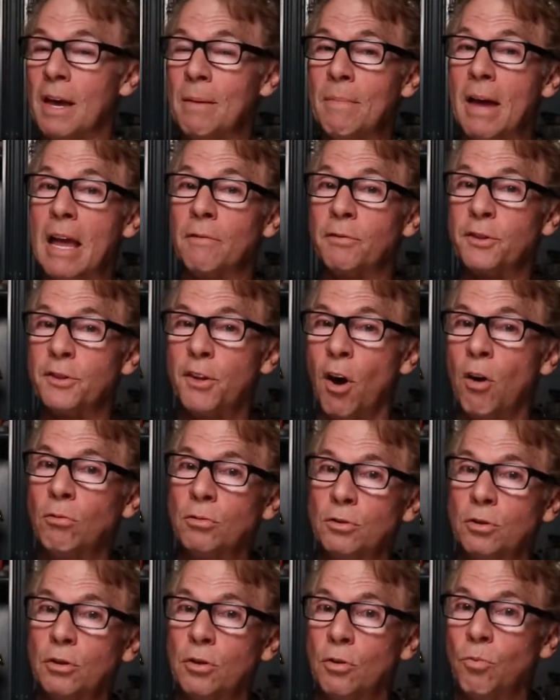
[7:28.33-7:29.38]
They may have
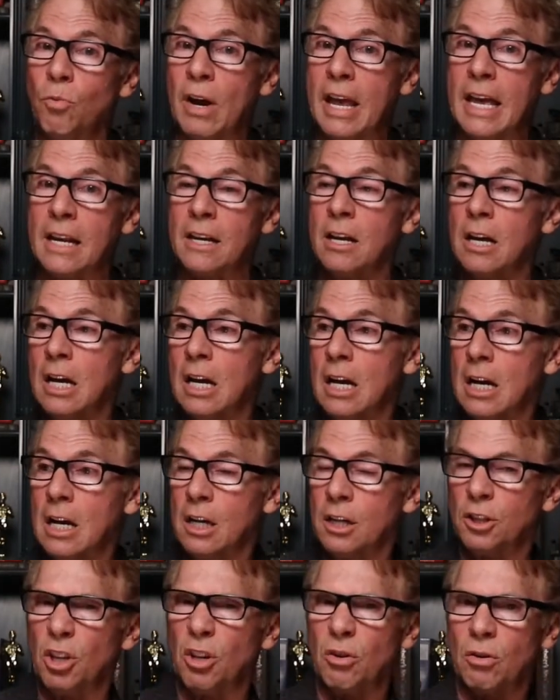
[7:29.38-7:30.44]
sown to the wind,
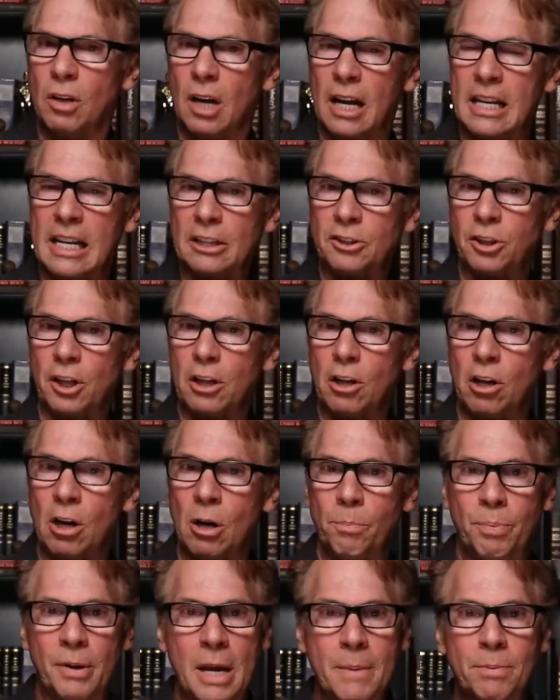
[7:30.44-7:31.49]
to initially
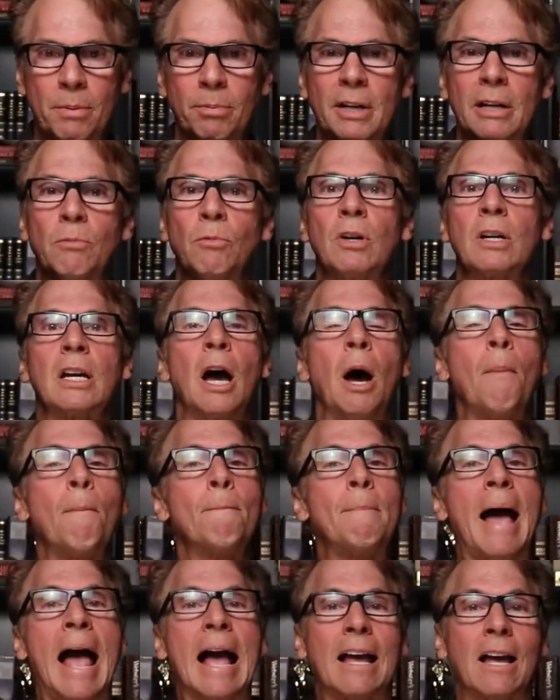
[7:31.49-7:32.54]
hurt people, but it will
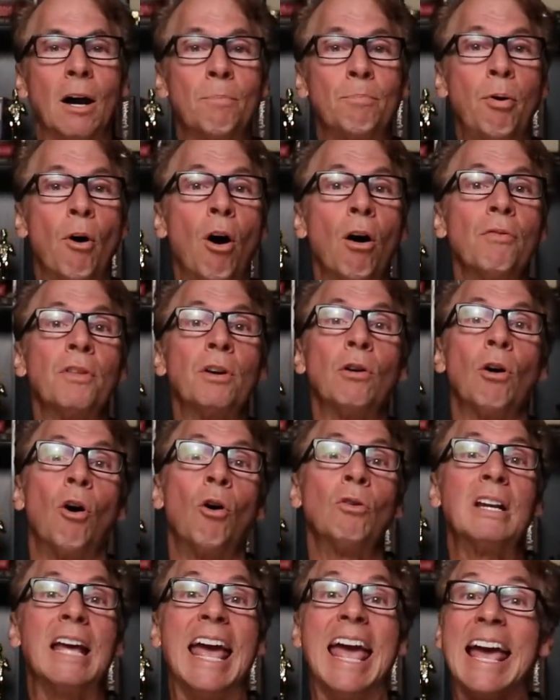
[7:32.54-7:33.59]
come back upon their
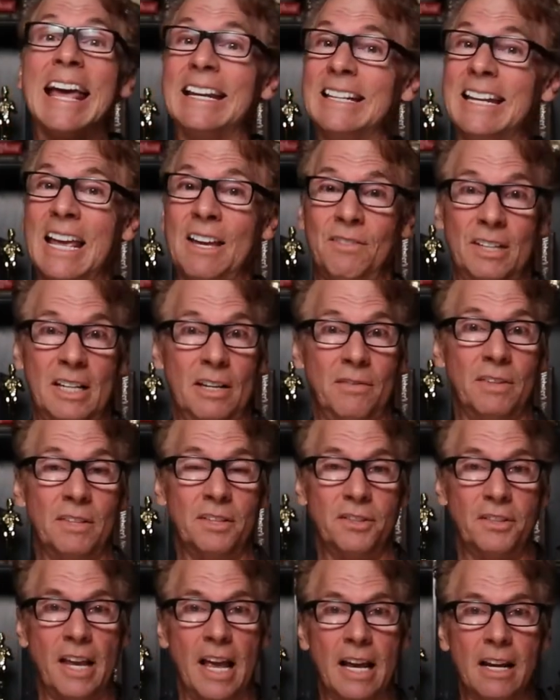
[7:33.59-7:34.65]
own head, David even
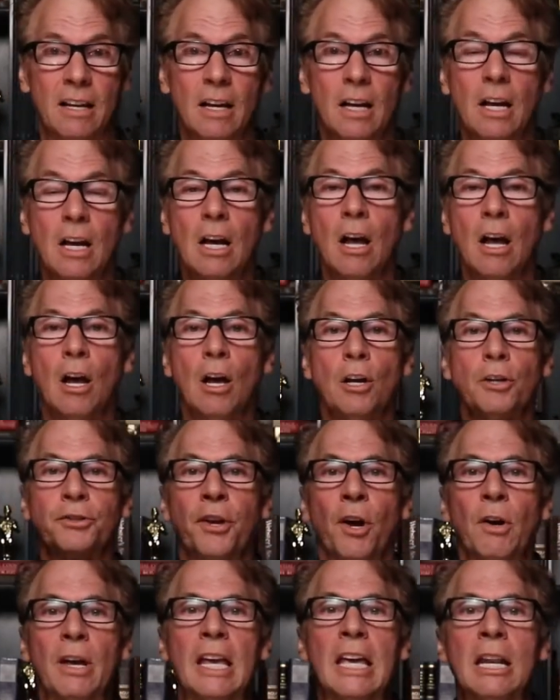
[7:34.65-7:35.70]
said.
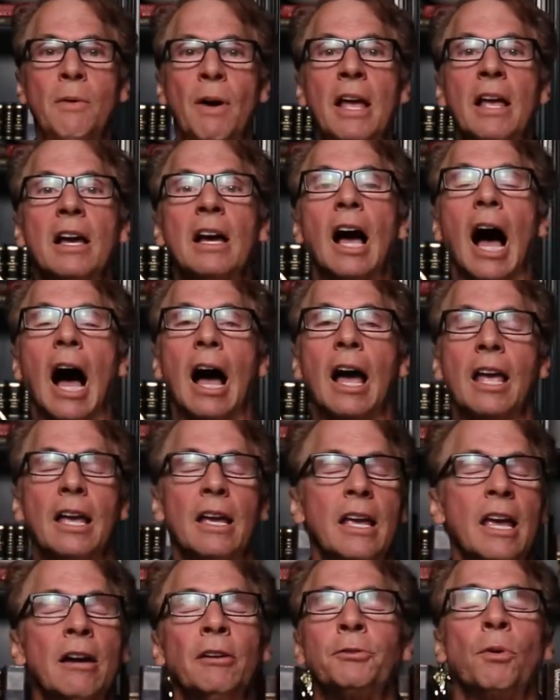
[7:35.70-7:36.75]
So, anyway,
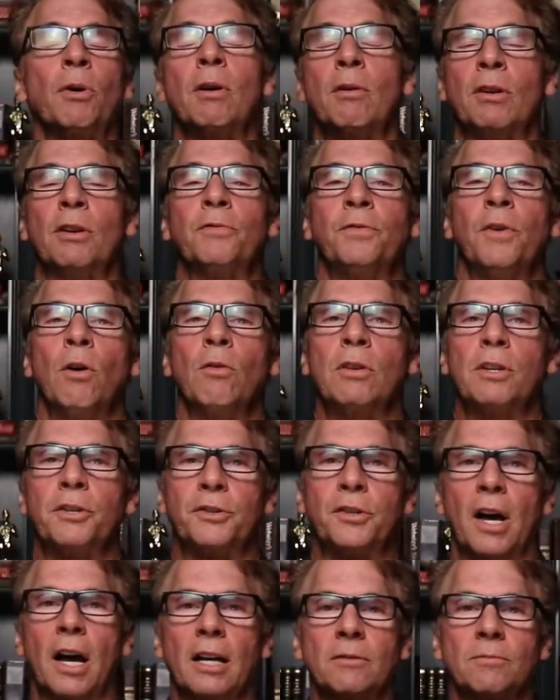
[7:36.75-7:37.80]
here's what I want to
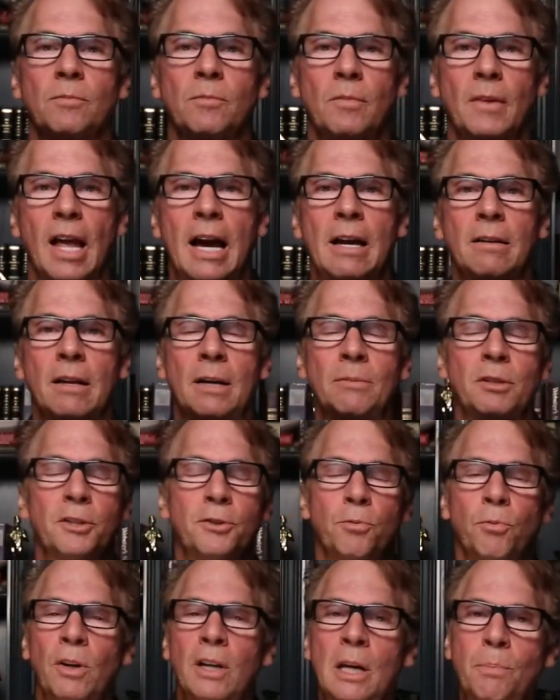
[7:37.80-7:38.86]
focus on. I, am
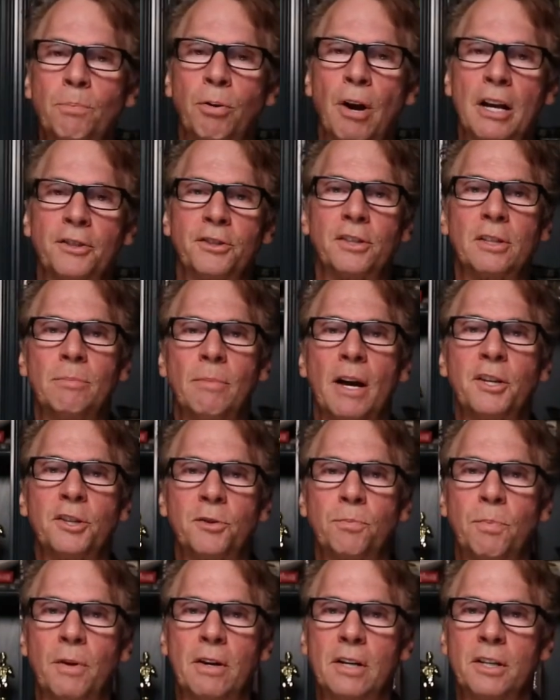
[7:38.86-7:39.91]
just really pressed in my
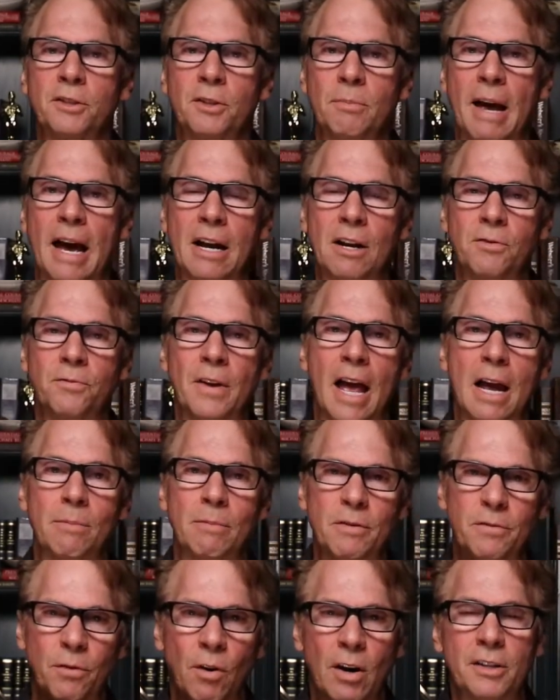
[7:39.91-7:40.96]
spirit. As a matter of fact,
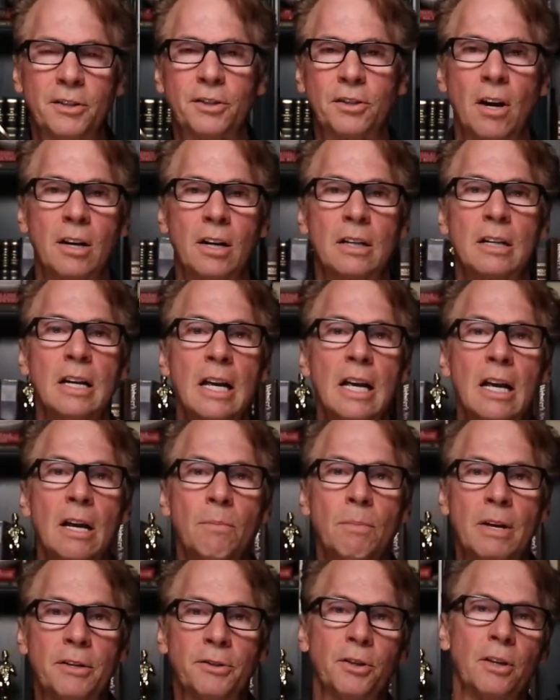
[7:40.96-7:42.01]
before I started
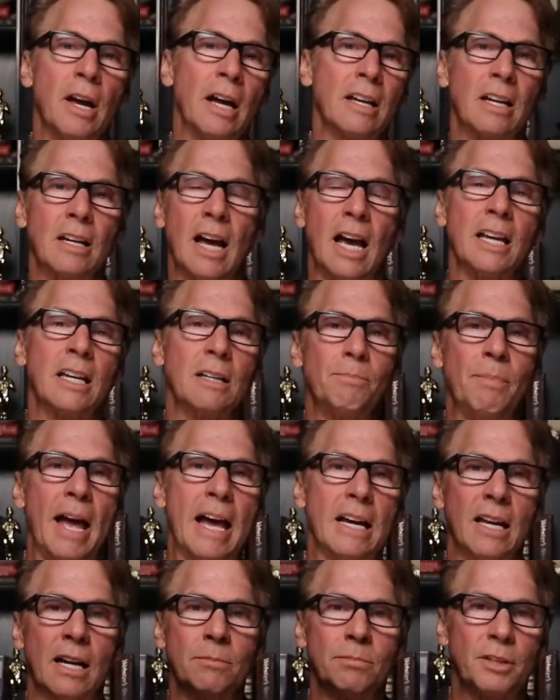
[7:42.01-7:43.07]
ministering, I could I could
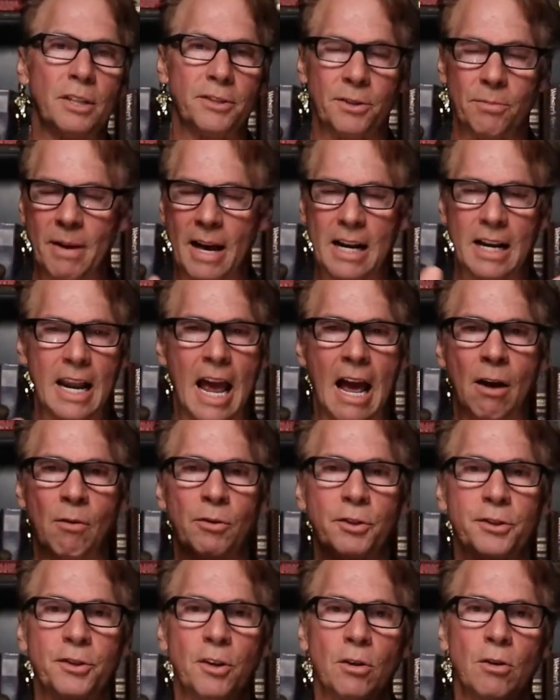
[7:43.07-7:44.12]
back up just about an
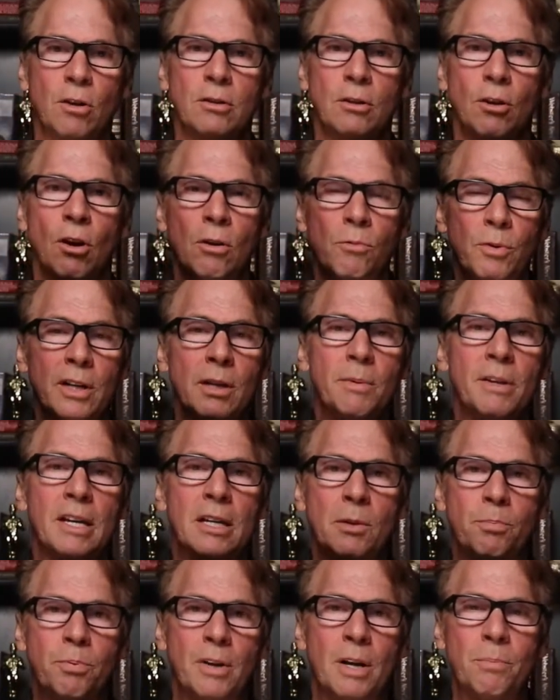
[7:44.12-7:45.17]
hour or so ago. The Lord really
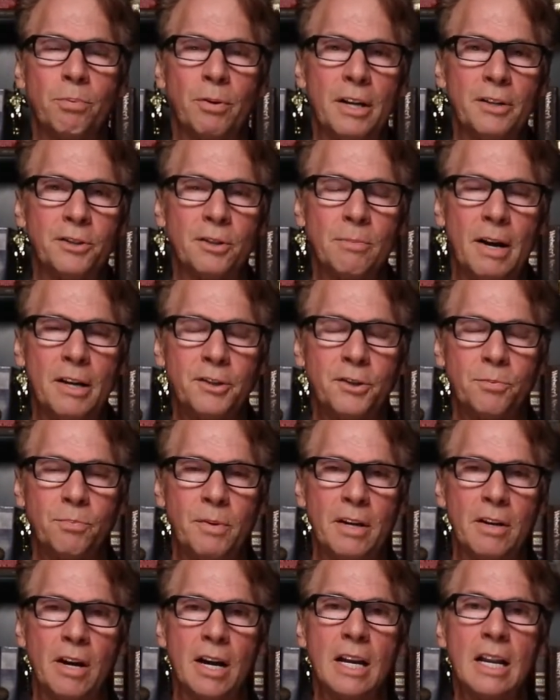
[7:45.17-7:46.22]
began to impress in my
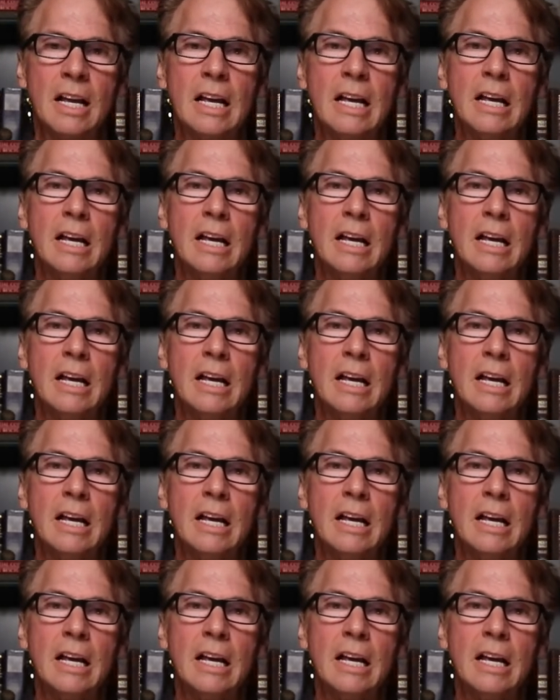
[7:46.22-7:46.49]
spirit.